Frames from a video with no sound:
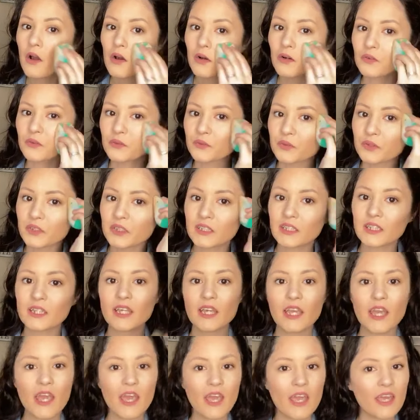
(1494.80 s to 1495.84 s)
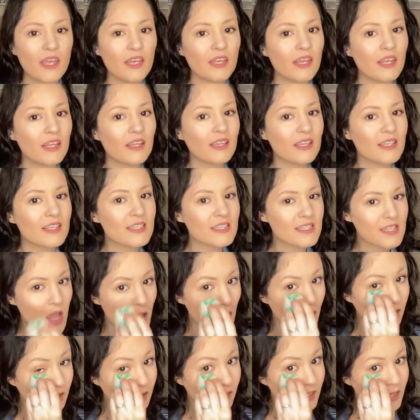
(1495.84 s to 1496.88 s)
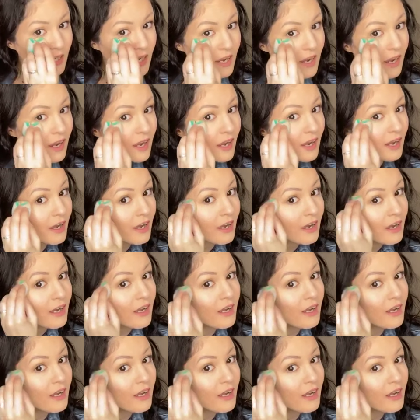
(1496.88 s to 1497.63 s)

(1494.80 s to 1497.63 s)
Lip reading: Really hit in this area.